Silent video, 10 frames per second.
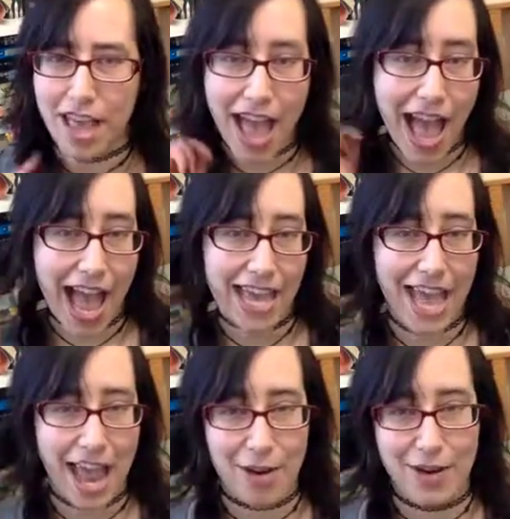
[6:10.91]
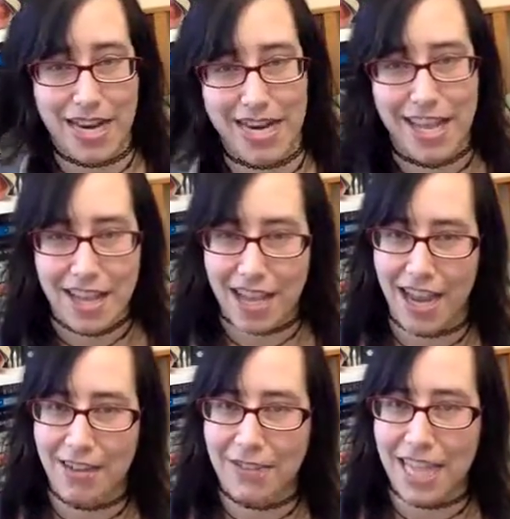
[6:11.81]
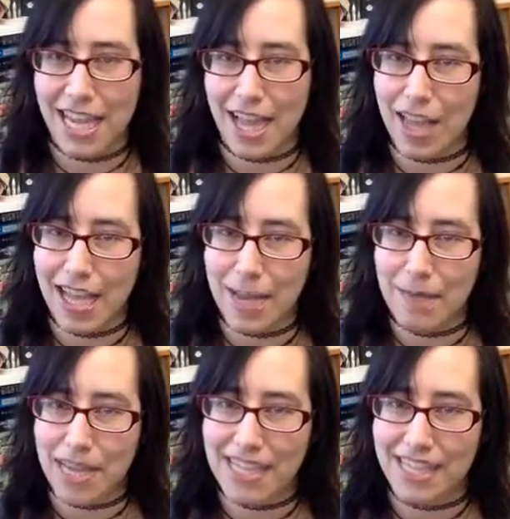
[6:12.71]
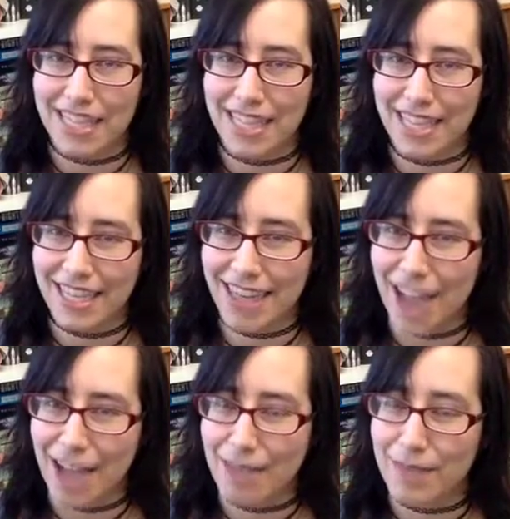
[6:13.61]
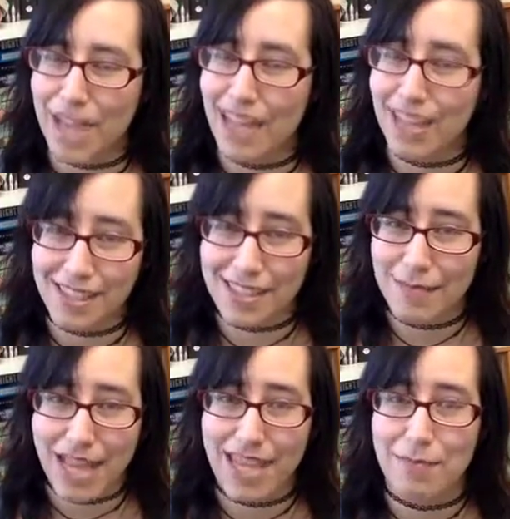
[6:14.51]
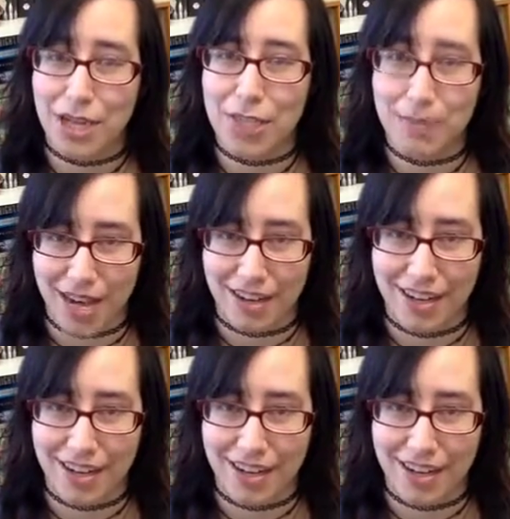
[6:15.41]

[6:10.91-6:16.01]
Hi, Harry, kind of thing. Like, basically, um, and that doesn't make it much better.